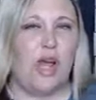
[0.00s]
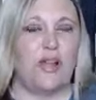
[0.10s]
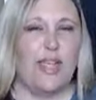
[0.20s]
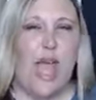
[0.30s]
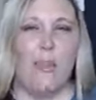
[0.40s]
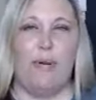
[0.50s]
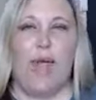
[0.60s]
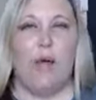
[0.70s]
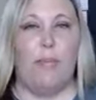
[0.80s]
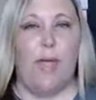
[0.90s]
trying to cap it
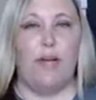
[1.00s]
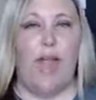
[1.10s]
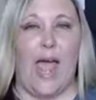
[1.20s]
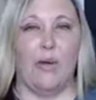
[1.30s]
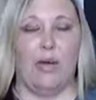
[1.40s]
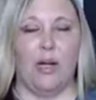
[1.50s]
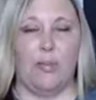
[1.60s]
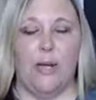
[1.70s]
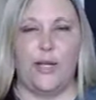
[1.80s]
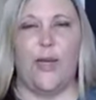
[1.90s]
out about an
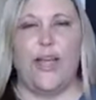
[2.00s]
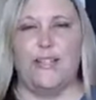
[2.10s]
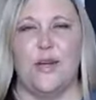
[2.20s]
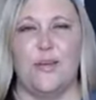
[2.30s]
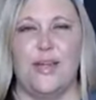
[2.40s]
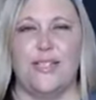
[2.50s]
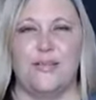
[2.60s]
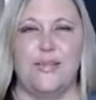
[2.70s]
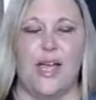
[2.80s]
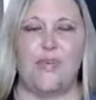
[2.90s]
hour, but you guys know me.
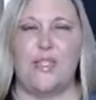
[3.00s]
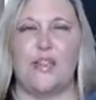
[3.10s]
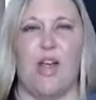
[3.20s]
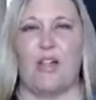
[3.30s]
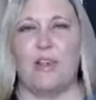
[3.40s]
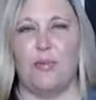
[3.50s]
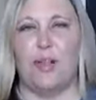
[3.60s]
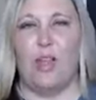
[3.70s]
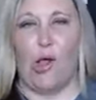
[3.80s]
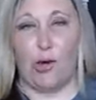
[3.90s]
Sometimes I talk a little
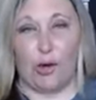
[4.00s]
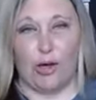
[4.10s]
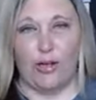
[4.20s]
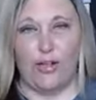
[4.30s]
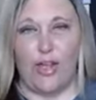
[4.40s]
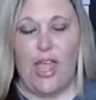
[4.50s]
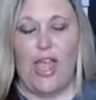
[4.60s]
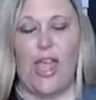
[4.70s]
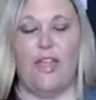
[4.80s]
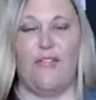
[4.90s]
bit longer.
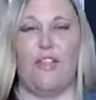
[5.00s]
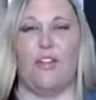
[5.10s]
If